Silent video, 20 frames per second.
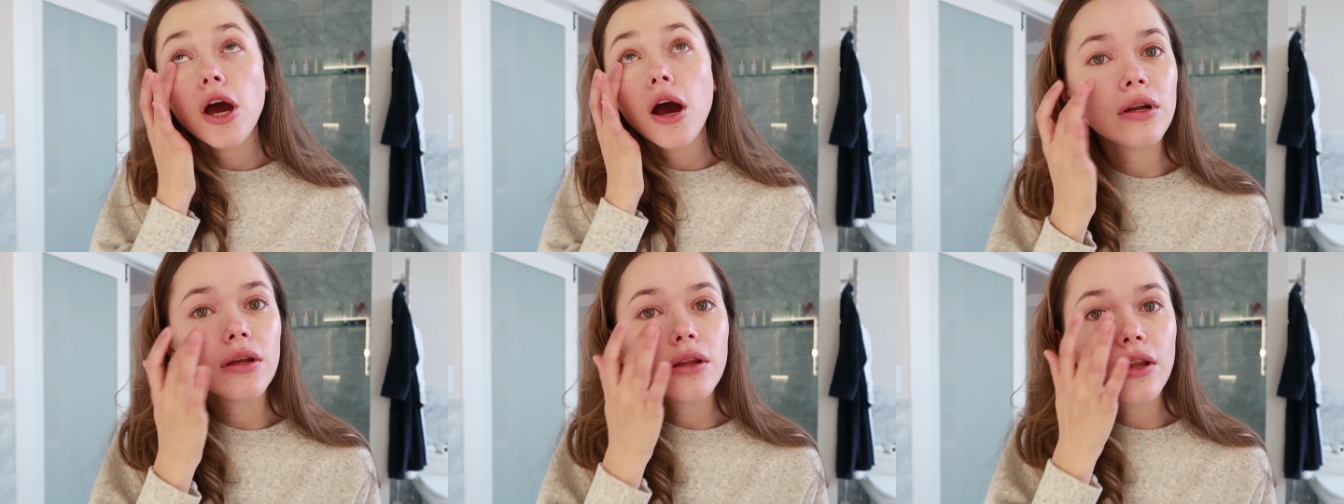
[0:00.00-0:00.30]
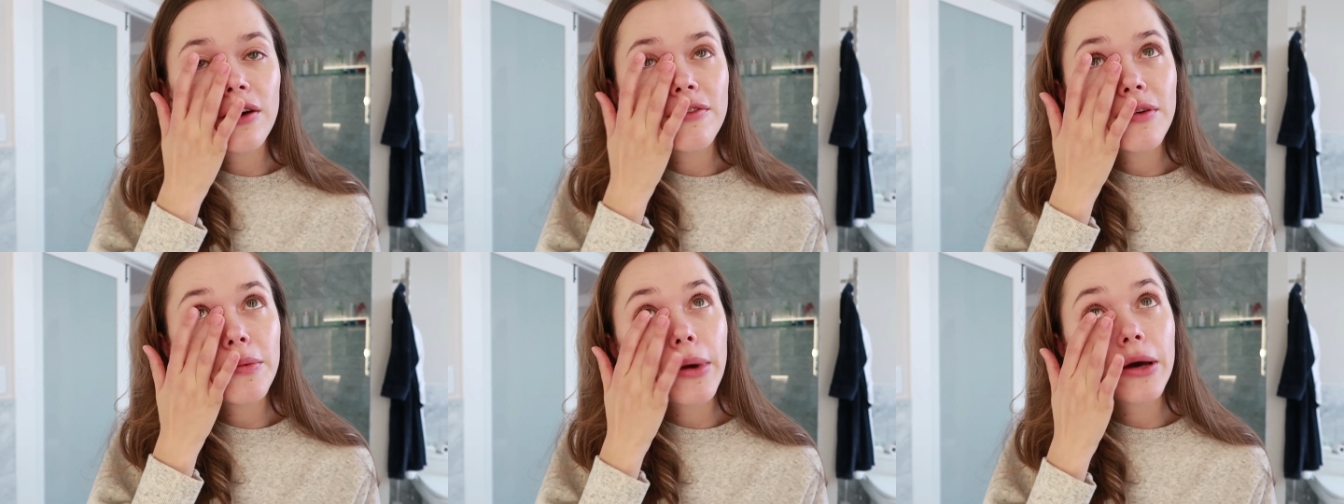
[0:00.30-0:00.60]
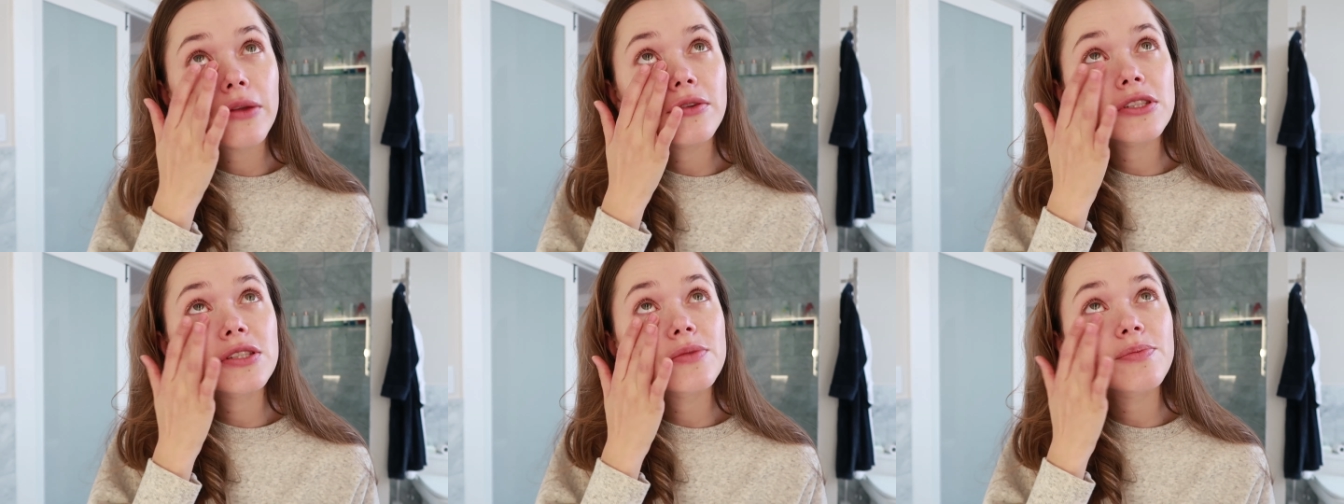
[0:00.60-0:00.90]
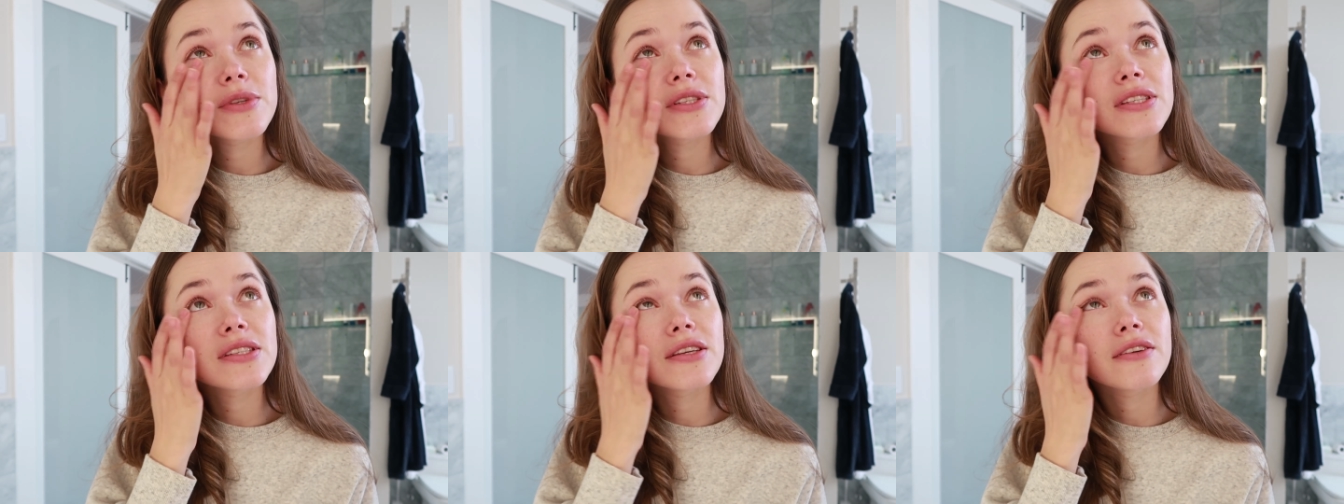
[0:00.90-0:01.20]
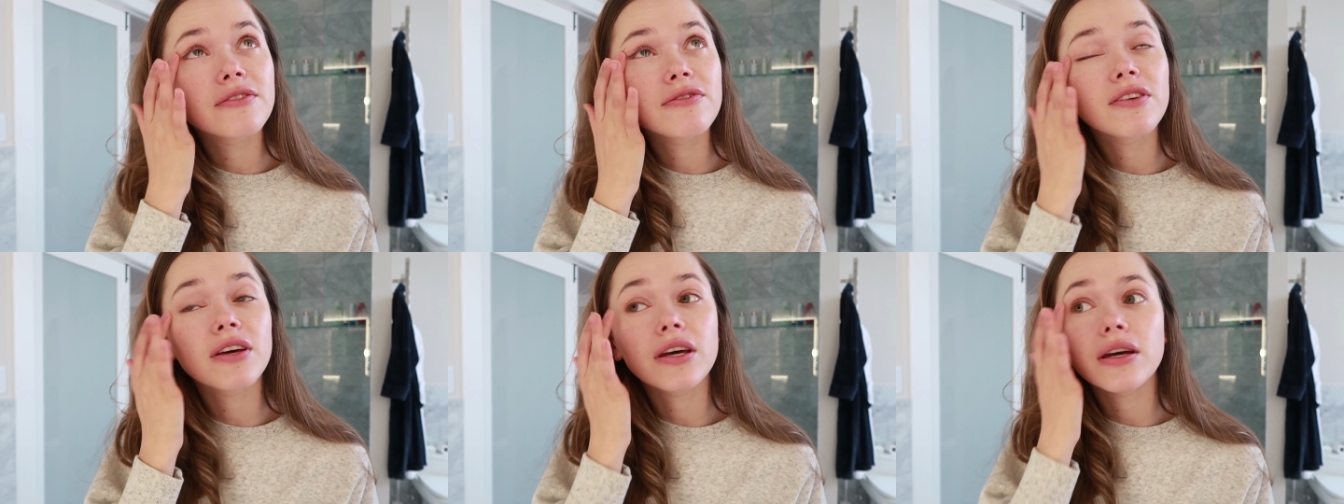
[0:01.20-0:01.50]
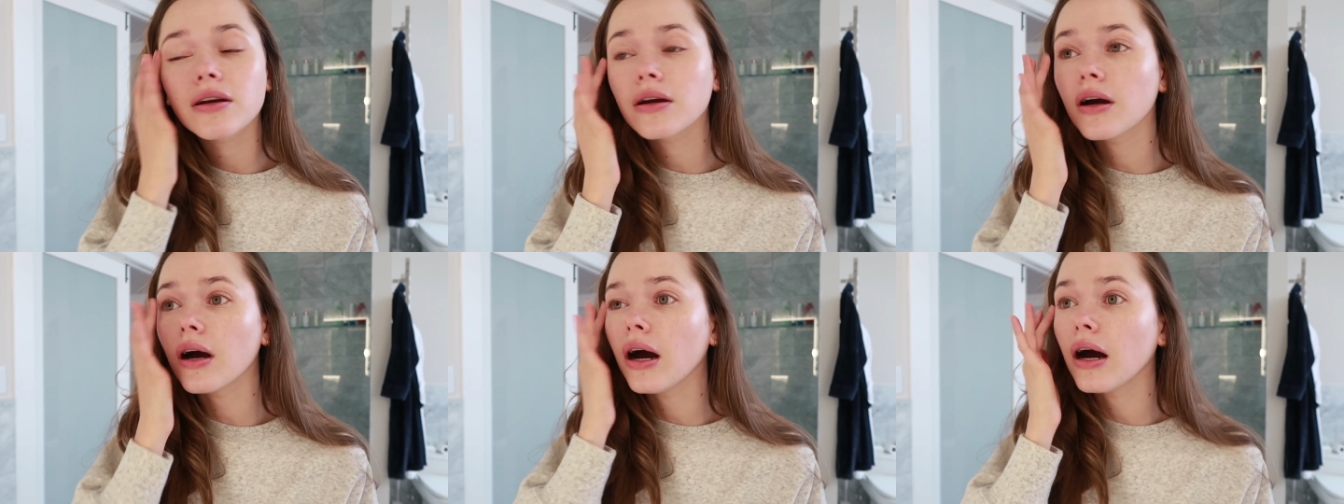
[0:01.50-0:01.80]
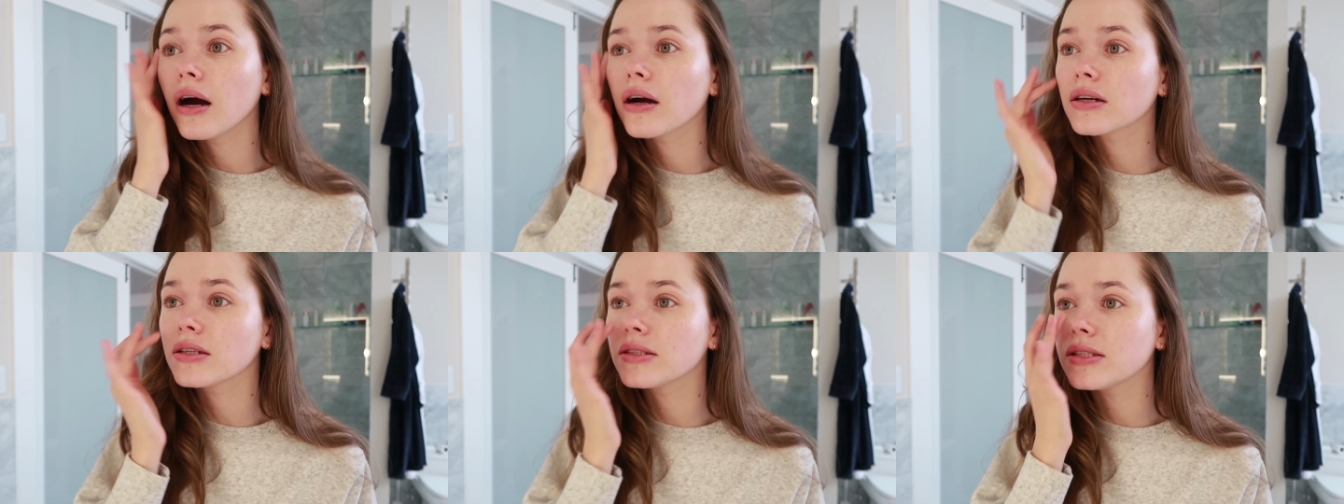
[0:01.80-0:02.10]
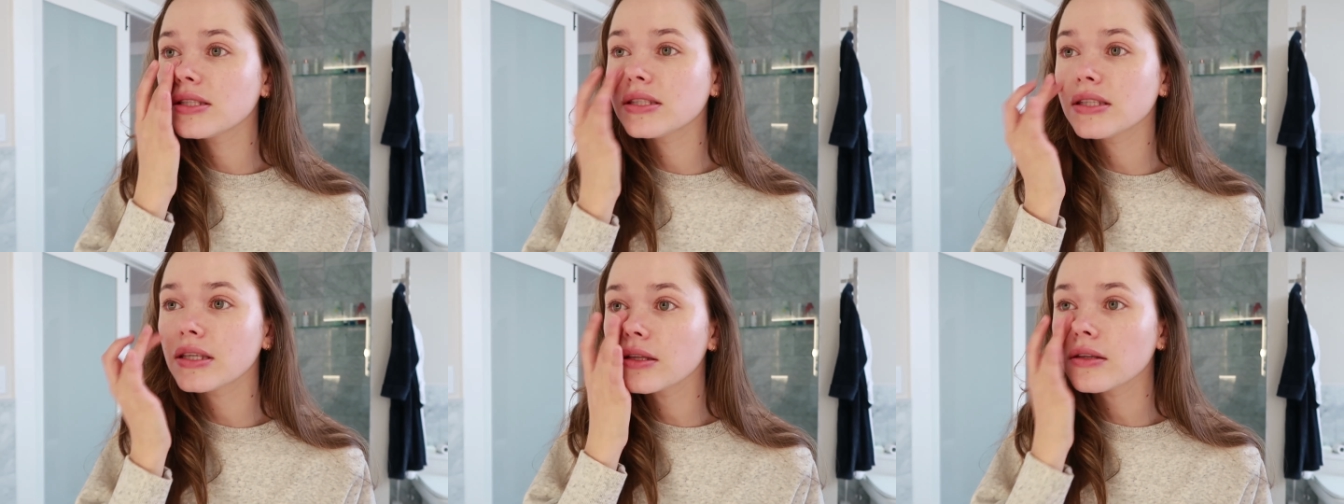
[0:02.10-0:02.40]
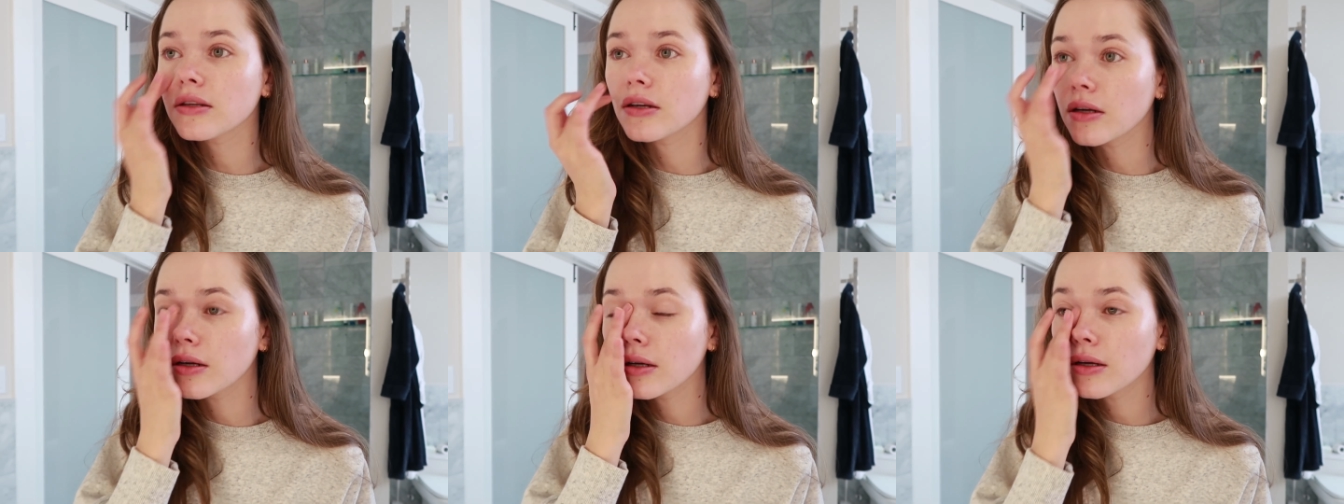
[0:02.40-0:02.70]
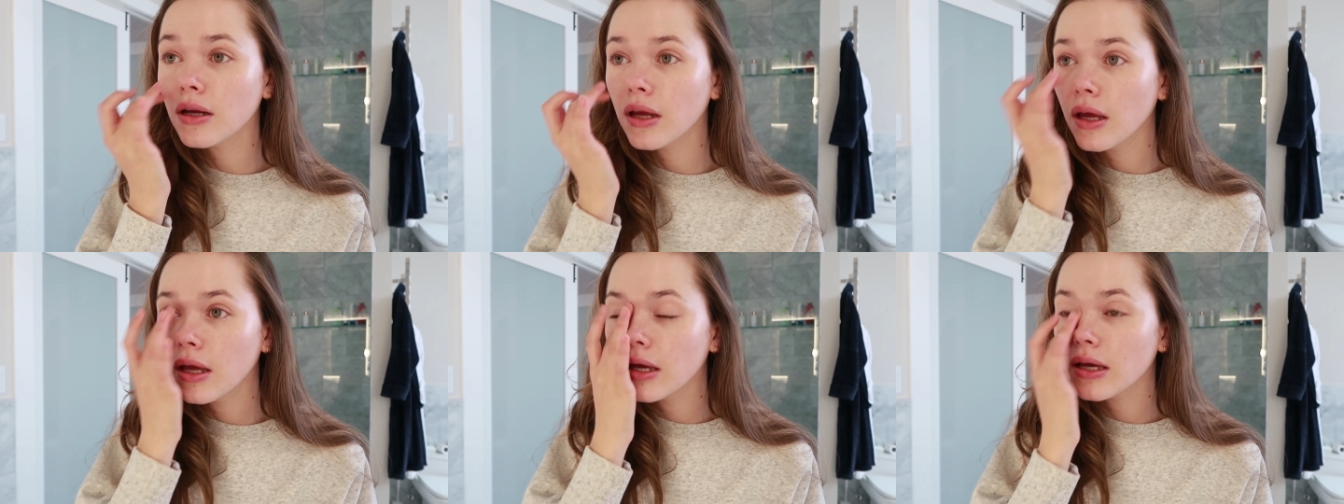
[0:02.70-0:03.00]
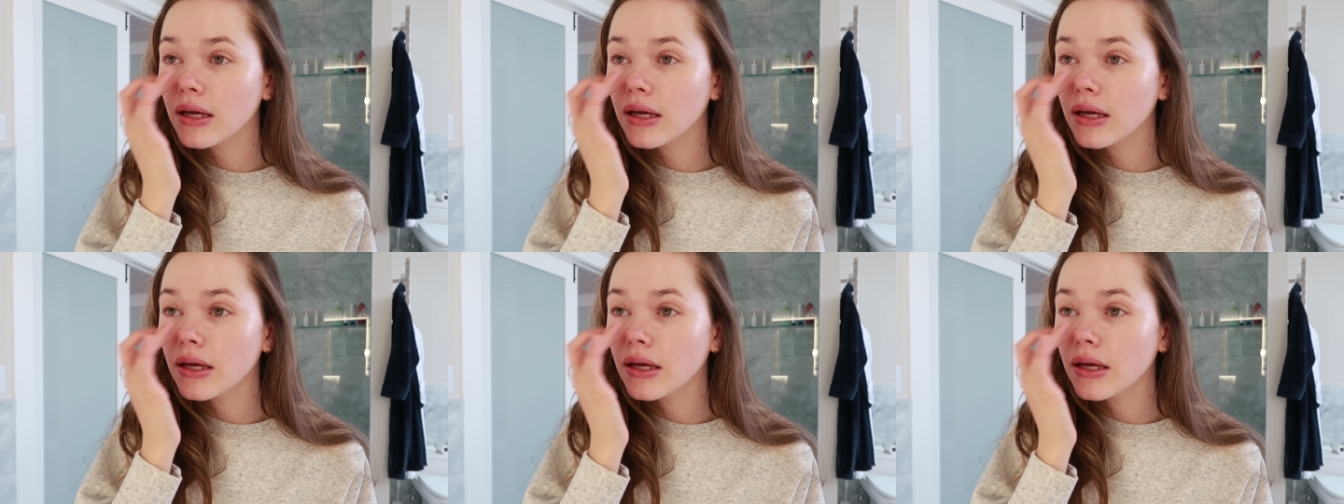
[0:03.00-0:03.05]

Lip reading: What I love about this specific concealer